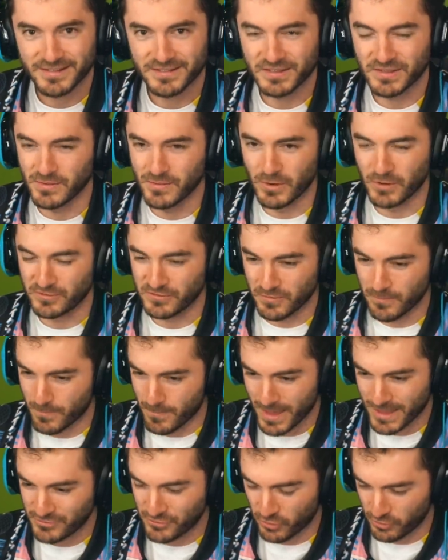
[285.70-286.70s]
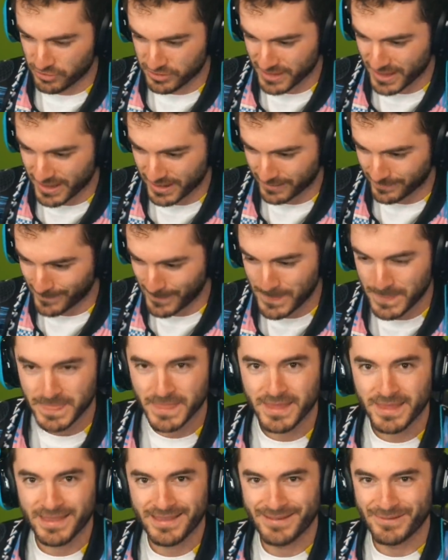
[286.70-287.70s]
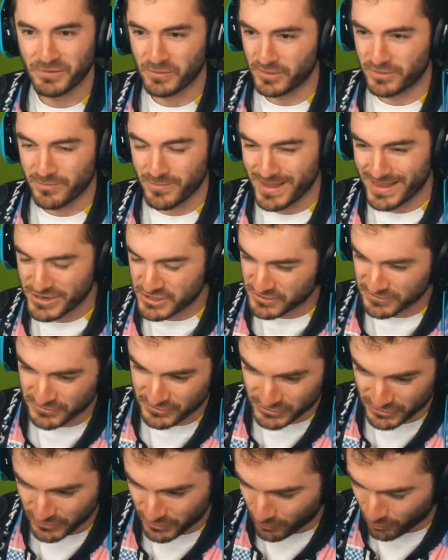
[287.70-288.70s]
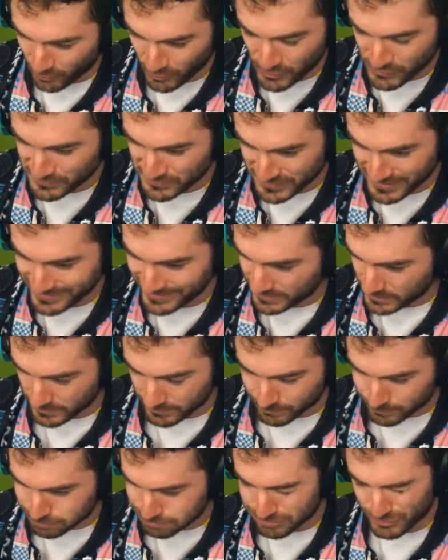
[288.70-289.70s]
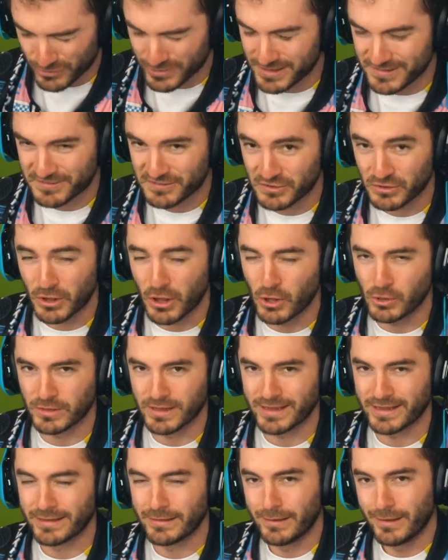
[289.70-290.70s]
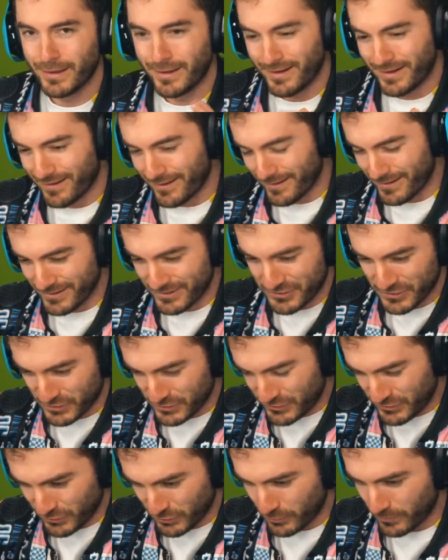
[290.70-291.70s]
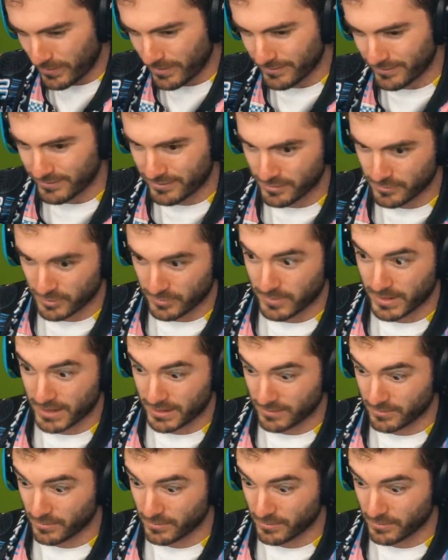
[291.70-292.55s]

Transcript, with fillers: the most mental thing with me just cruising pretty slowly to the turnaround and coming back.